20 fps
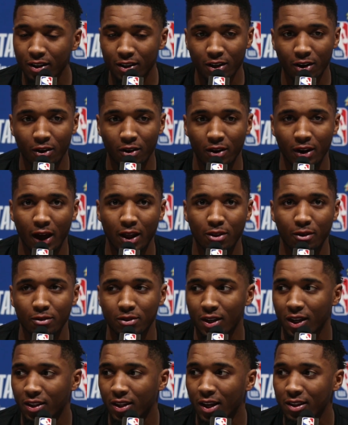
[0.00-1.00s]
you know, and I
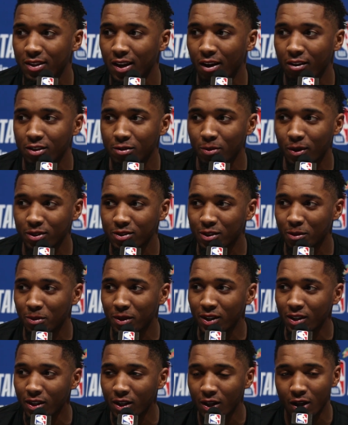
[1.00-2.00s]
don't think that's how it's supposed to
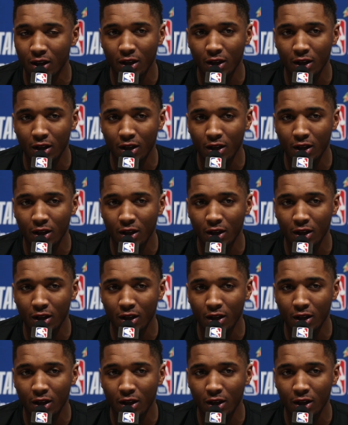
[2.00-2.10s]
be.